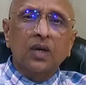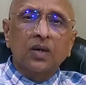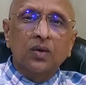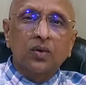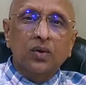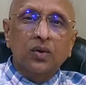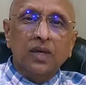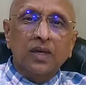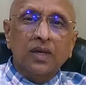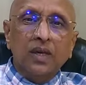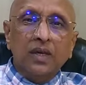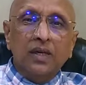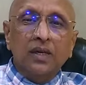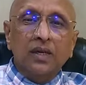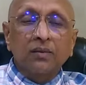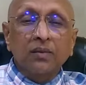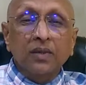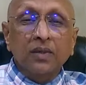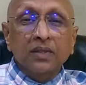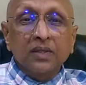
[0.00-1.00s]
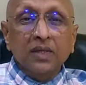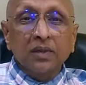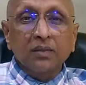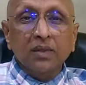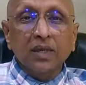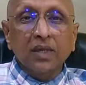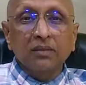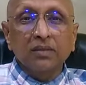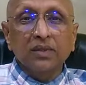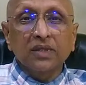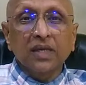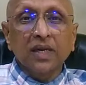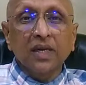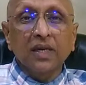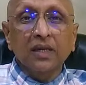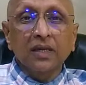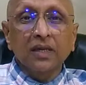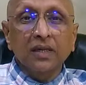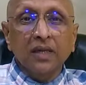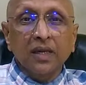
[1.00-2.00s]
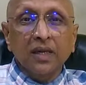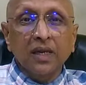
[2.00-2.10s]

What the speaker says: You can get even sometimes 10,